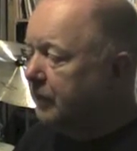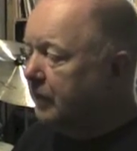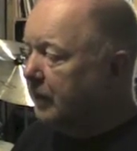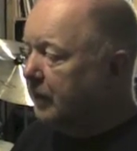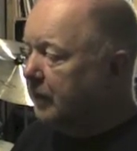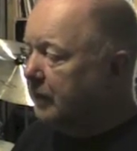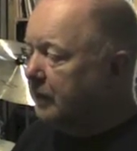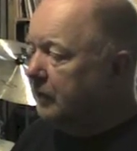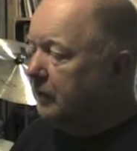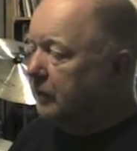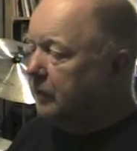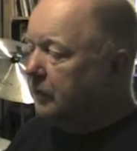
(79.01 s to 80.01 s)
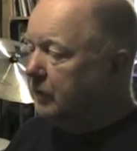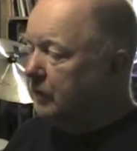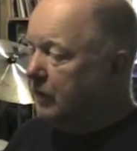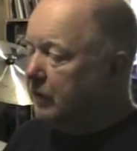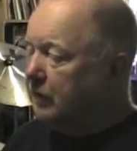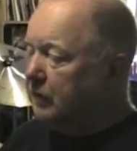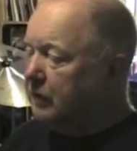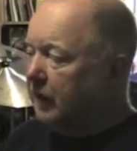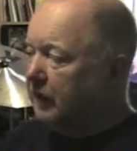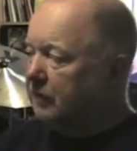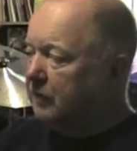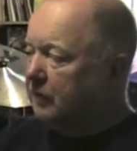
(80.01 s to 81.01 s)
We're going to look at
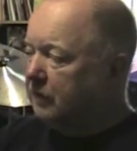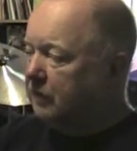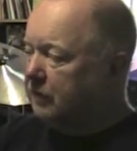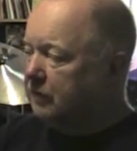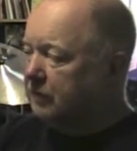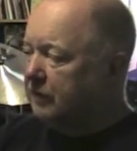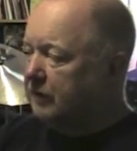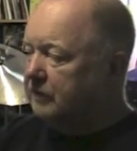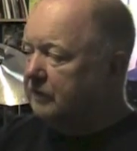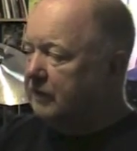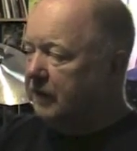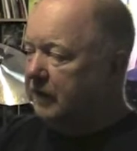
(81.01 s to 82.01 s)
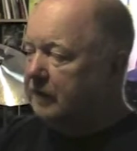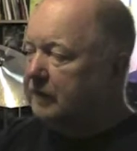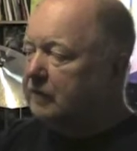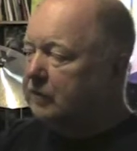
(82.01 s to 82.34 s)
exercise 3 today,